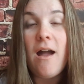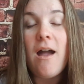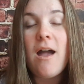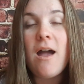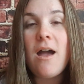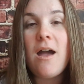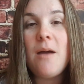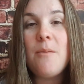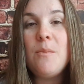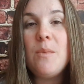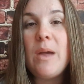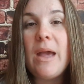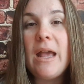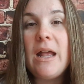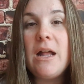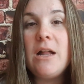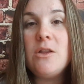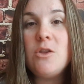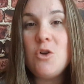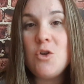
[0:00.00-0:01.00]

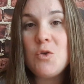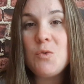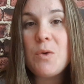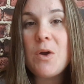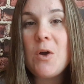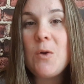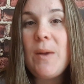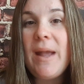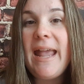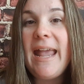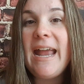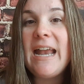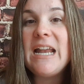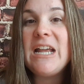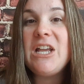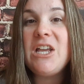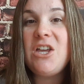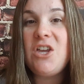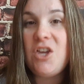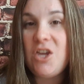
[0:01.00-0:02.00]
LuLaRoe
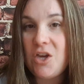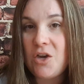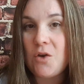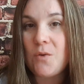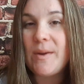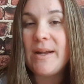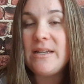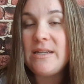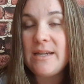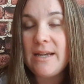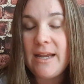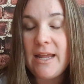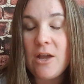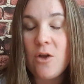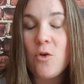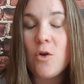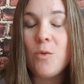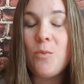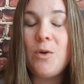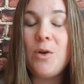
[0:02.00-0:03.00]
Hannah Q. I did
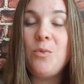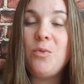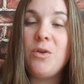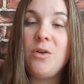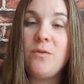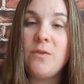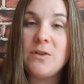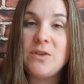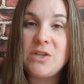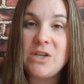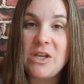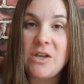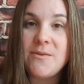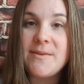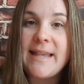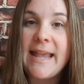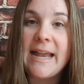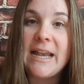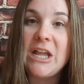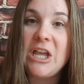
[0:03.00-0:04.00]
get corporate approval to
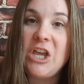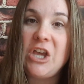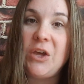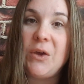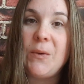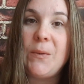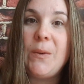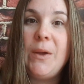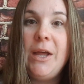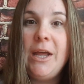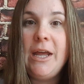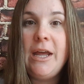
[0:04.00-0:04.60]
use Hannah Q